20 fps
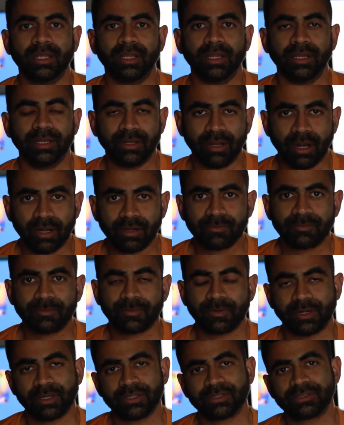In order
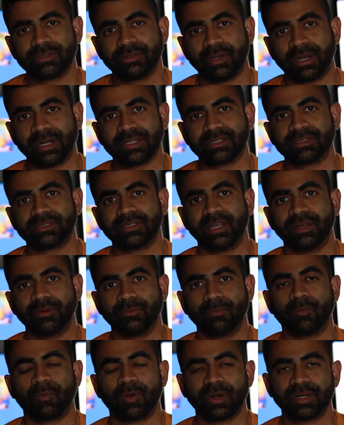for us to
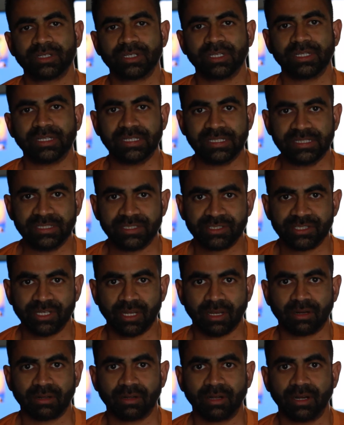understand what each
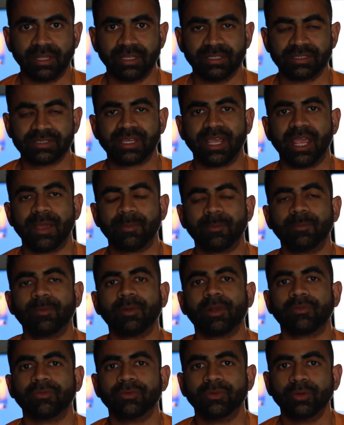chakra is
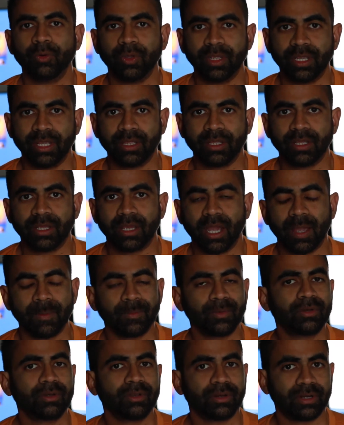capable of doing, I'm
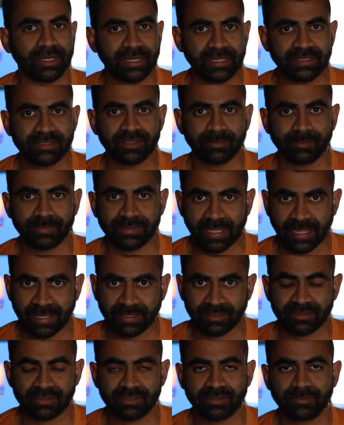going to read some
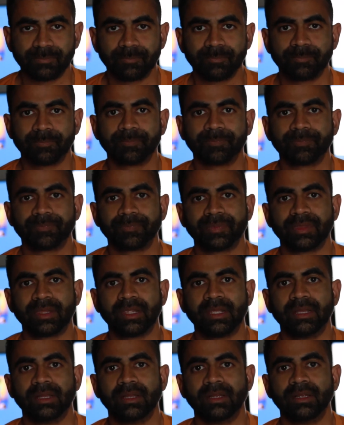text
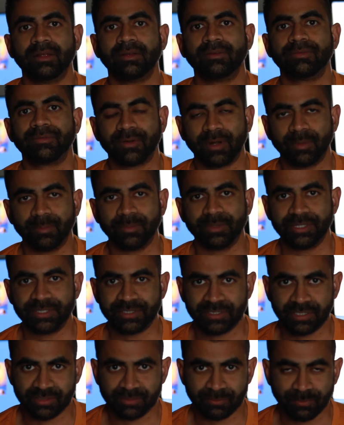from
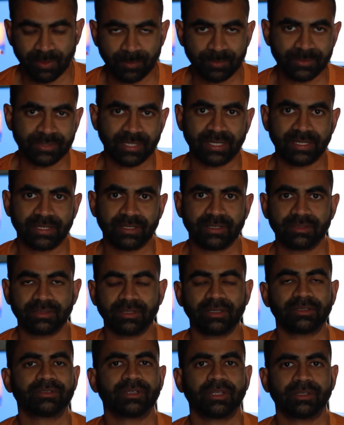Isha's website
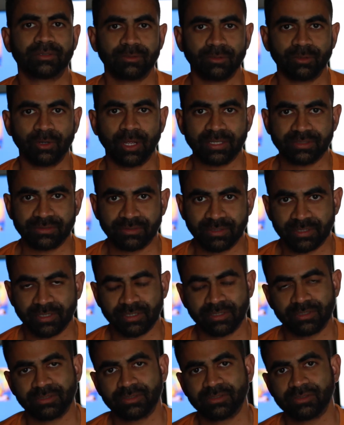that Sadhguru has
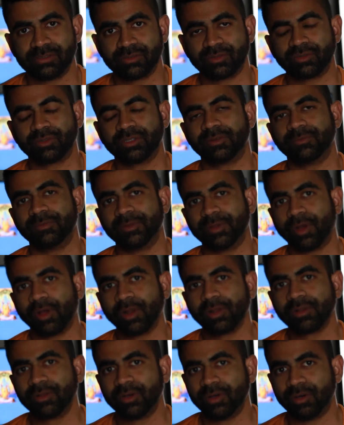written so that we
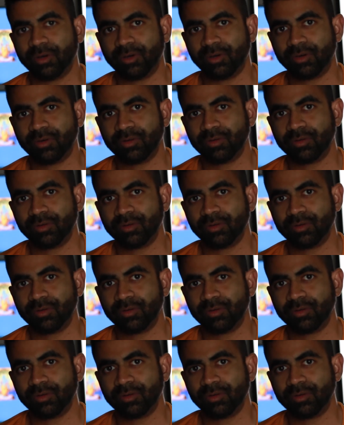all know